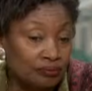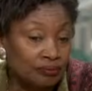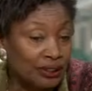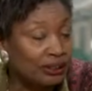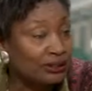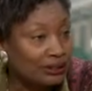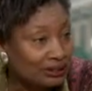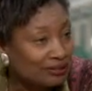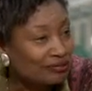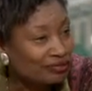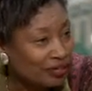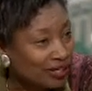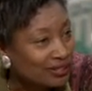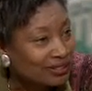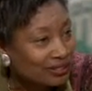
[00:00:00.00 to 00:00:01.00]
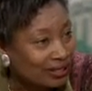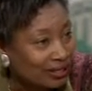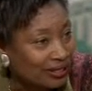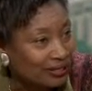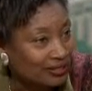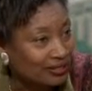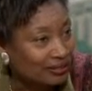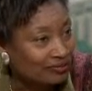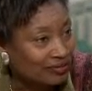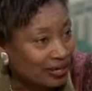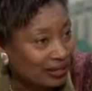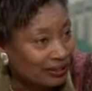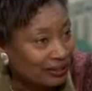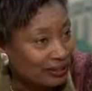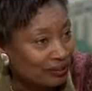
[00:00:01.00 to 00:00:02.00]
being disenfranchised,
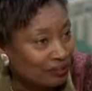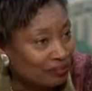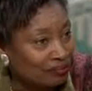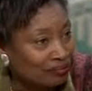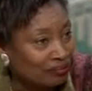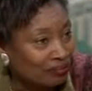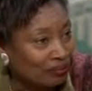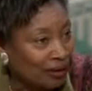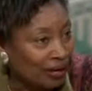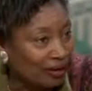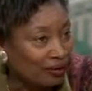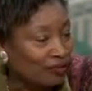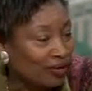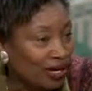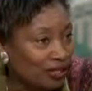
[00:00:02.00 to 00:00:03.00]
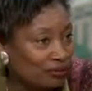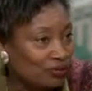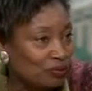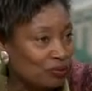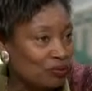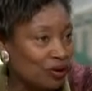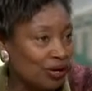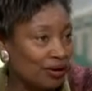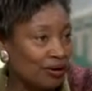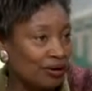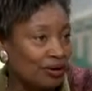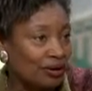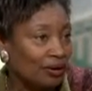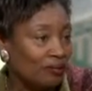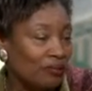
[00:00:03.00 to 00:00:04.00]
frankly, by an arrangement where
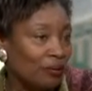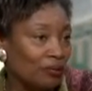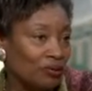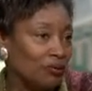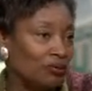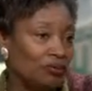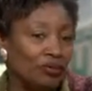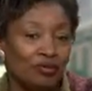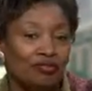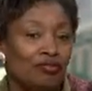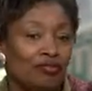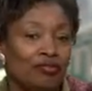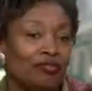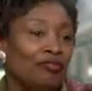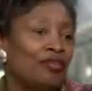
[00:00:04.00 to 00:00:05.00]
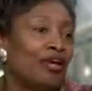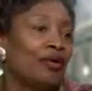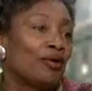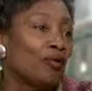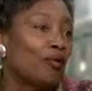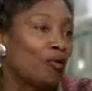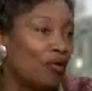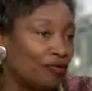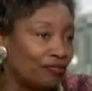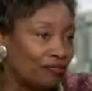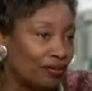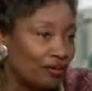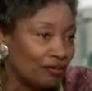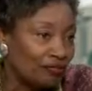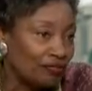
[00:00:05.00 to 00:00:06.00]
people veer off
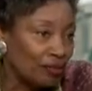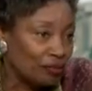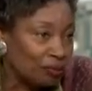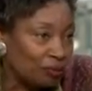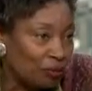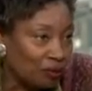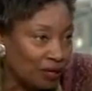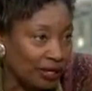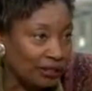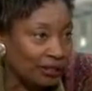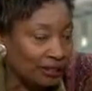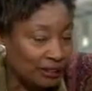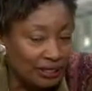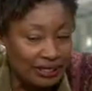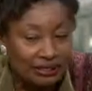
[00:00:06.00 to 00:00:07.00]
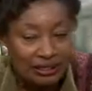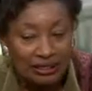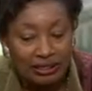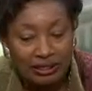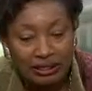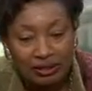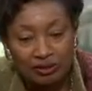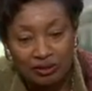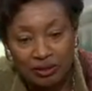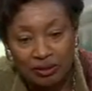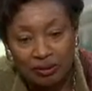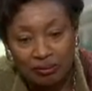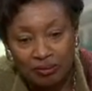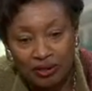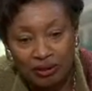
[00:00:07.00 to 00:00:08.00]
from the party that they said that they were going
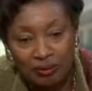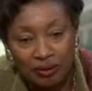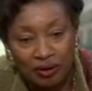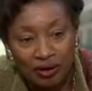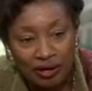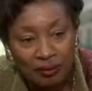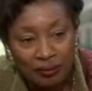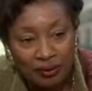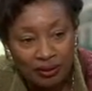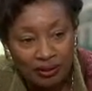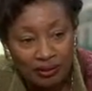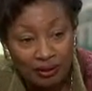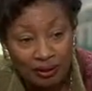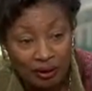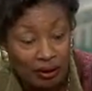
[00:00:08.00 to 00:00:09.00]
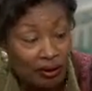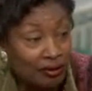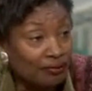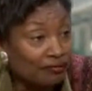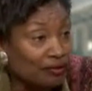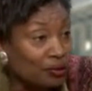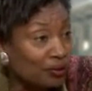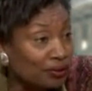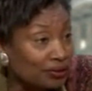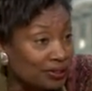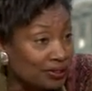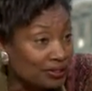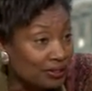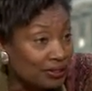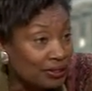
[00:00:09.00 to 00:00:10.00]
to be working with are the
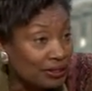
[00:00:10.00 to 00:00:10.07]
voters.